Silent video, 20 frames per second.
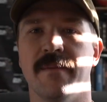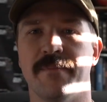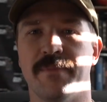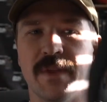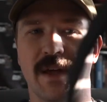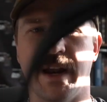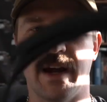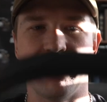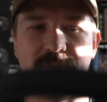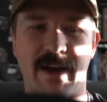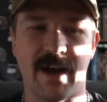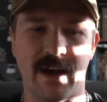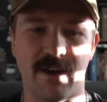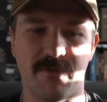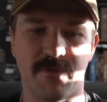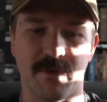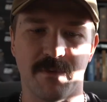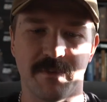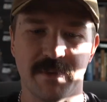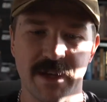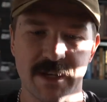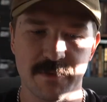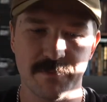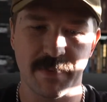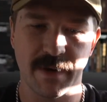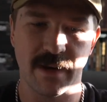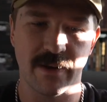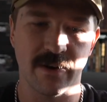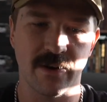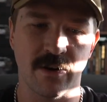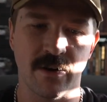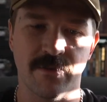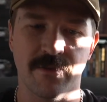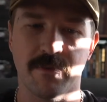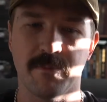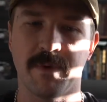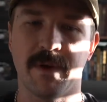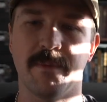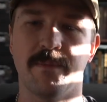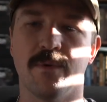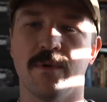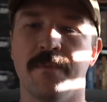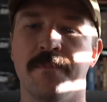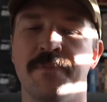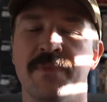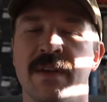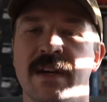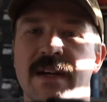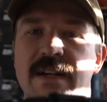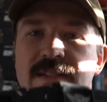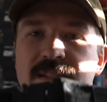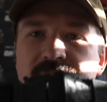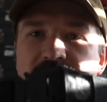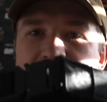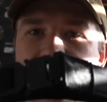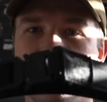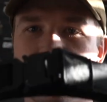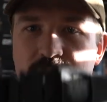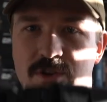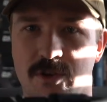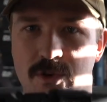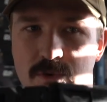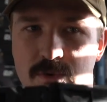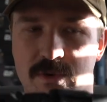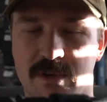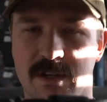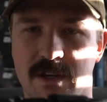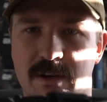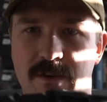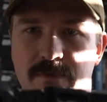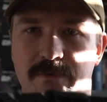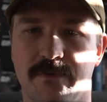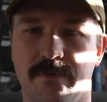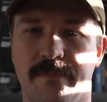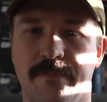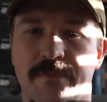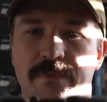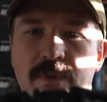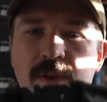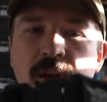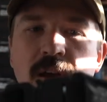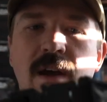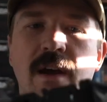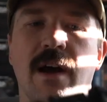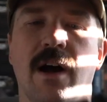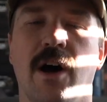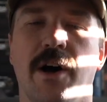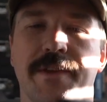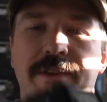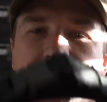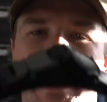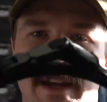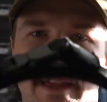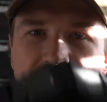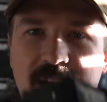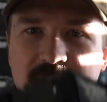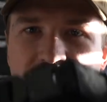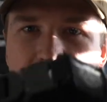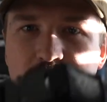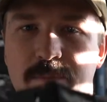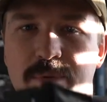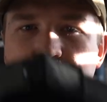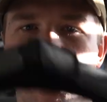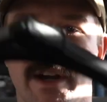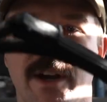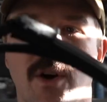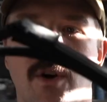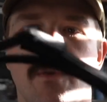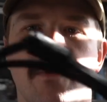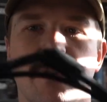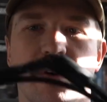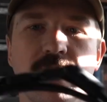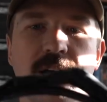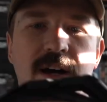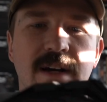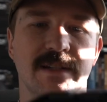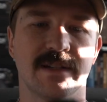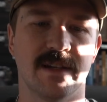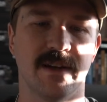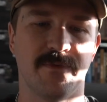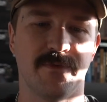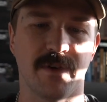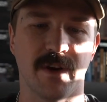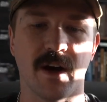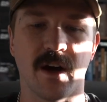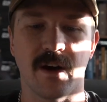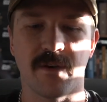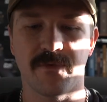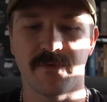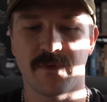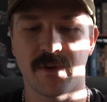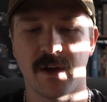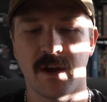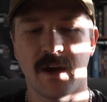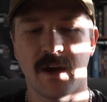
that I've had from this belt and heard from people is that it's too stiff. I'll take that complaint over not stiff enough.